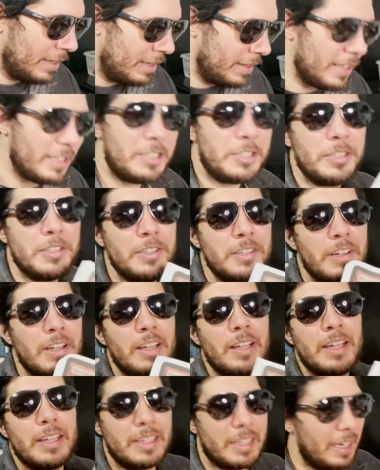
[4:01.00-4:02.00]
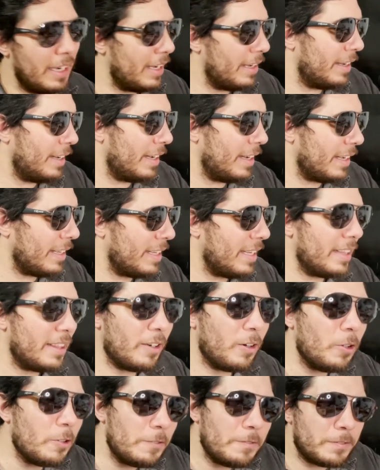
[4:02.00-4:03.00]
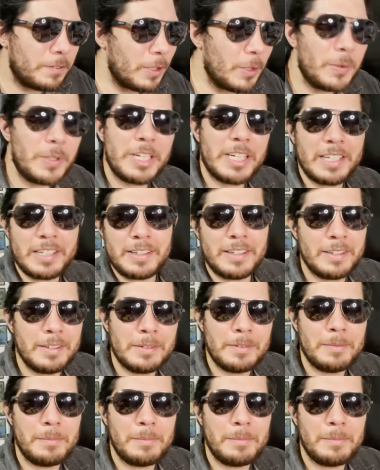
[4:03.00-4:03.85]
this shouldn't, like, I get the whole floating